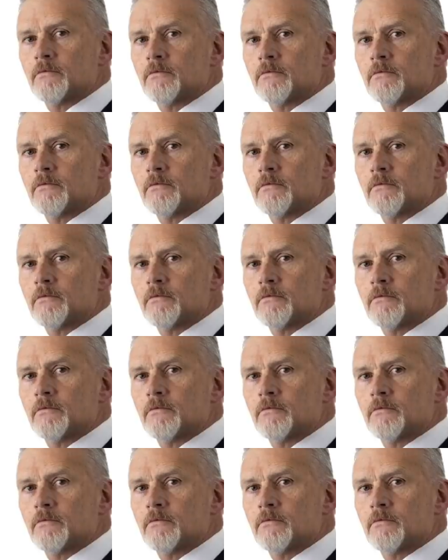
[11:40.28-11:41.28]

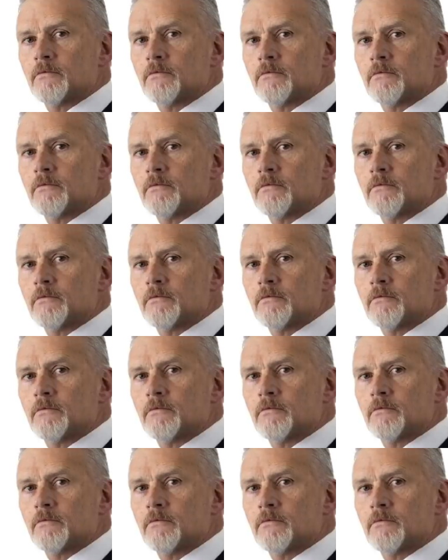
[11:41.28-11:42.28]

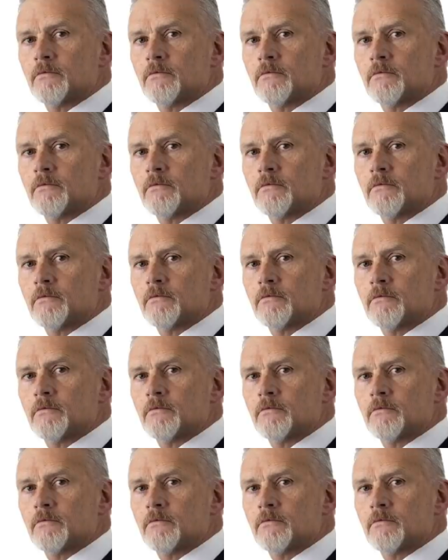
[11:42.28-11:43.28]

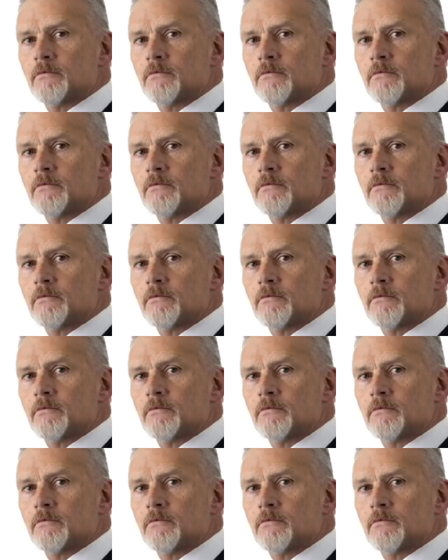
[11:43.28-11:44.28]

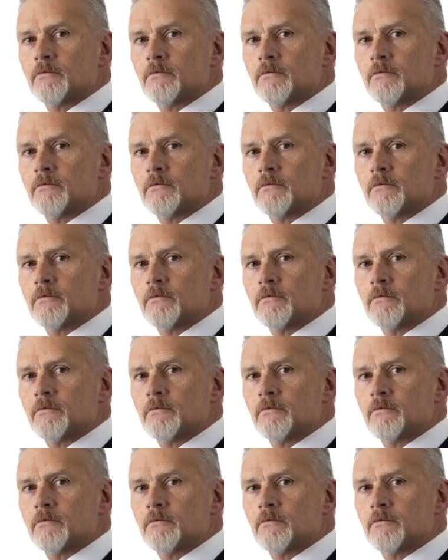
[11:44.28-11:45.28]

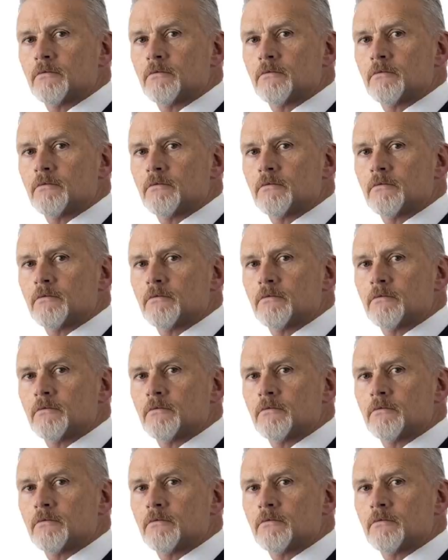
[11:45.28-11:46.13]
(silent)